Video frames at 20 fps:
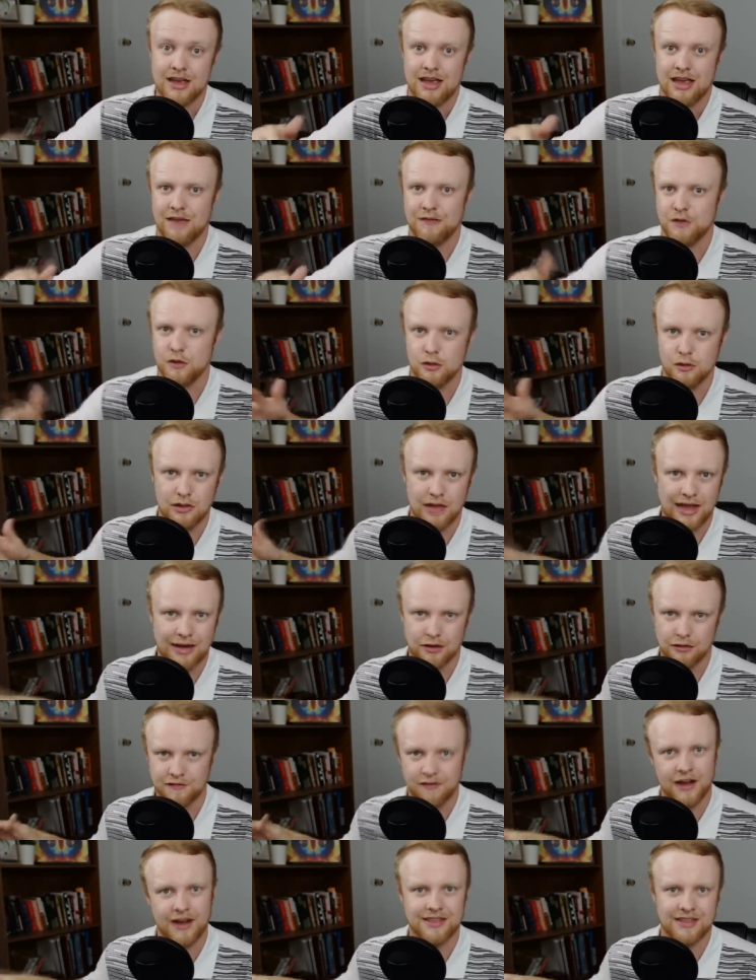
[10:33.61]
if you later
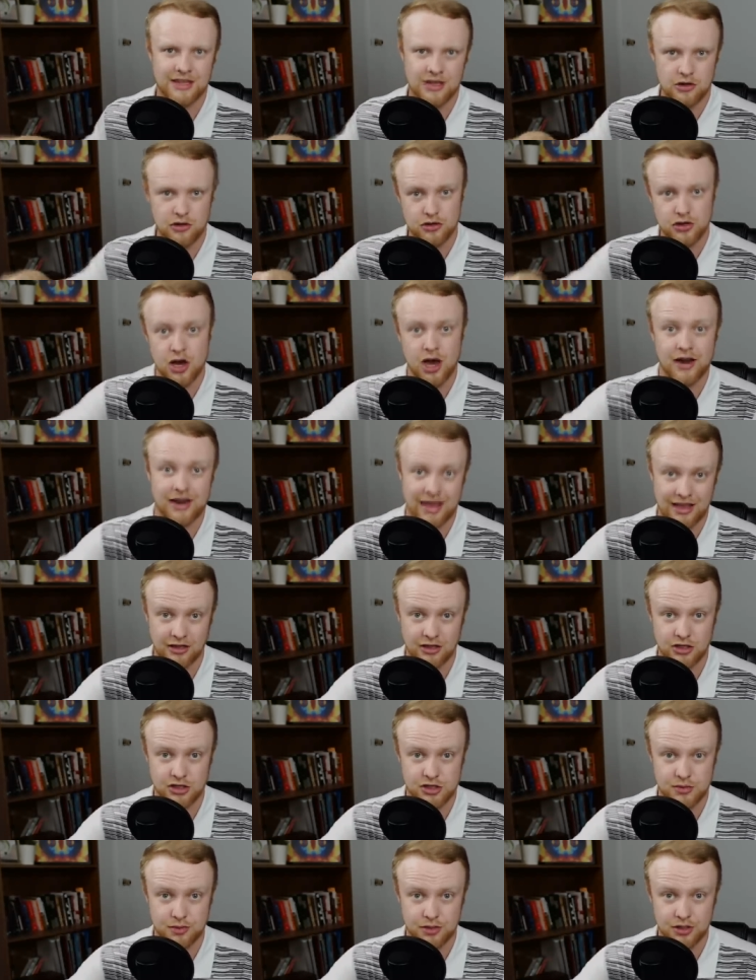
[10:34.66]
find that you're not
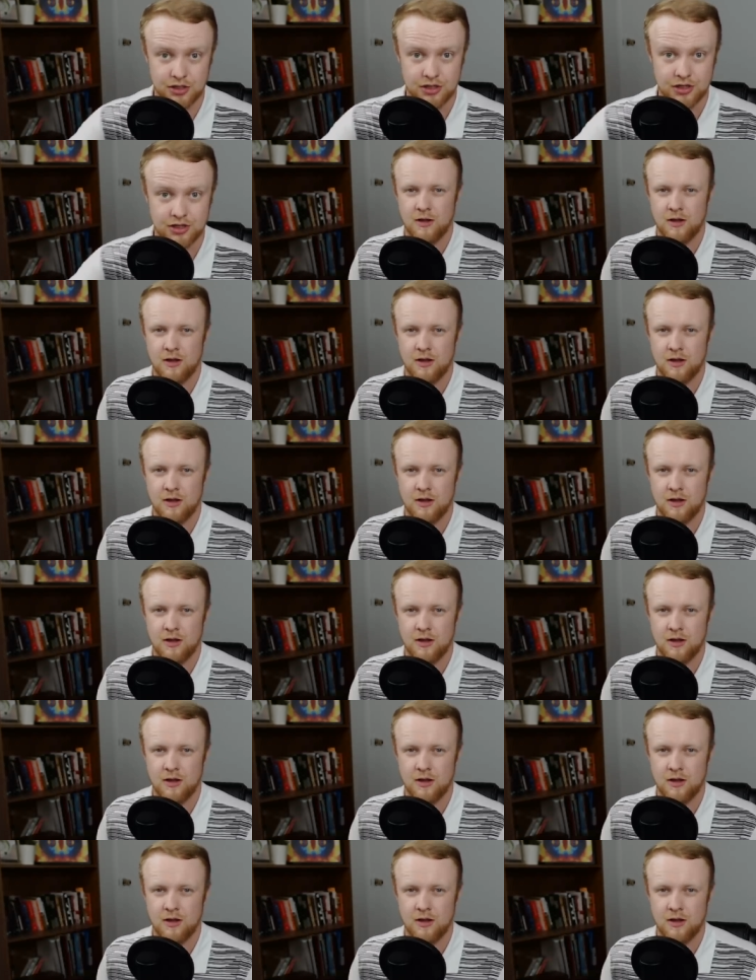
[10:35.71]
eligible.